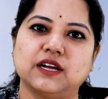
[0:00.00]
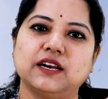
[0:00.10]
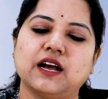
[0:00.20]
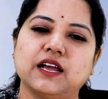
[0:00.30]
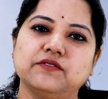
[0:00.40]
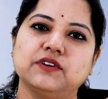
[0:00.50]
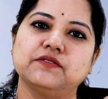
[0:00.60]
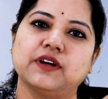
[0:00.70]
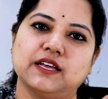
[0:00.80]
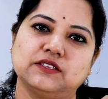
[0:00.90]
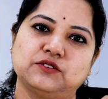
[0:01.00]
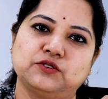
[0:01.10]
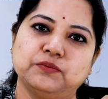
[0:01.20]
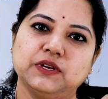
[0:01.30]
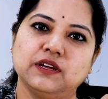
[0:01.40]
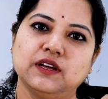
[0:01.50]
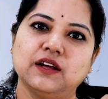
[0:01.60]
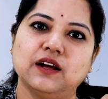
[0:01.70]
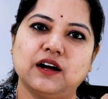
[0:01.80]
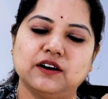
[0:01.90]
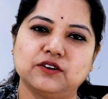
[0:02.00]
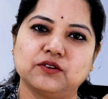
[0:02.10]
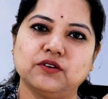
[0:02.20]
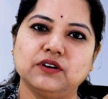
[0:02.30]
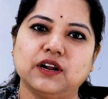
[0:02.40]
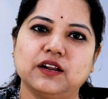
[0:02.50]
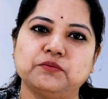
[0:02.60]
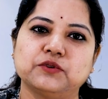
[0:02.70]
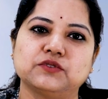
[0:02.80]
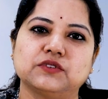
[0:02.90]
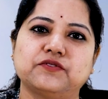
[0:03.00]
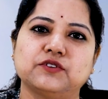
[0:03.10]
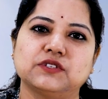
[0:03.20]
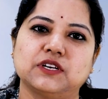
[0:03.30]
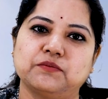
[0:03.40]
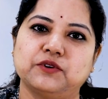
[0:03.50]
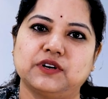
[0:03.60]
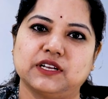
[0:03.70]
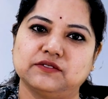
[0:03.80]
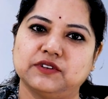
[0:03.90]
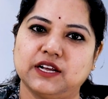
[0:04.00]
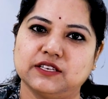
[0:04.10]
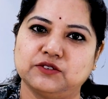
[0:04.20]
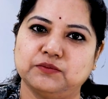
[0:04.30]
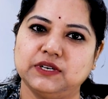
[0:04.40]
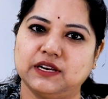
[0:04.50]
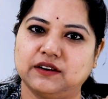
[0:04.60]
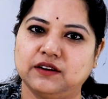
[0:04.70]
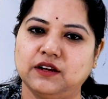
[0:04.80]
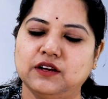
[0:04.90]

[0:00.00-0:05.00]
and I V F has to be undergone and frozen embryo transfer has to be done.